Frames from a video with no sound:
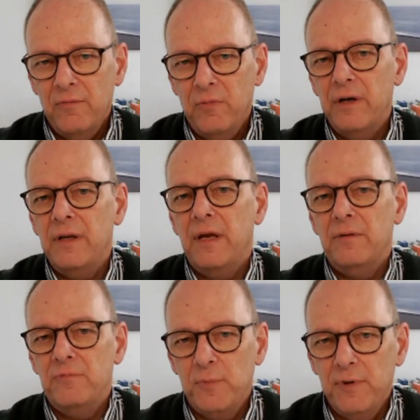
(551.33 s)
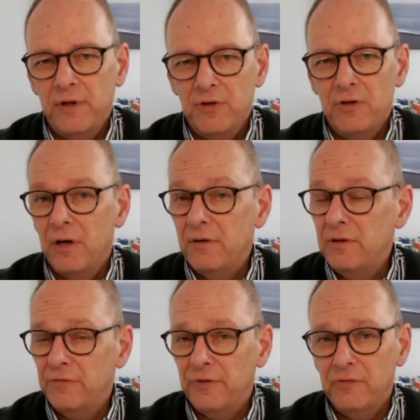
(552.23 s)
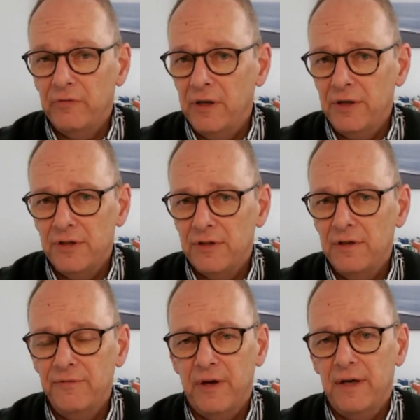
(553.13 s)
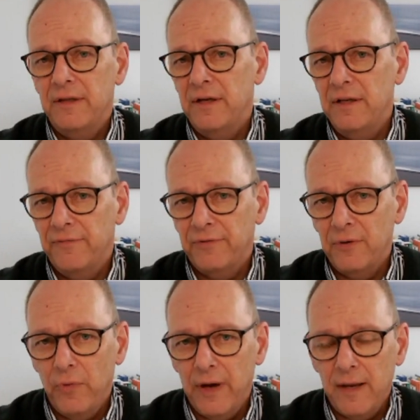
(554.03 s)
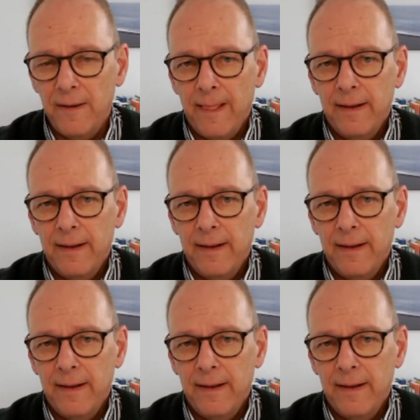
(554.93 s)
Where that spirit is gone, different religions define it in a different way,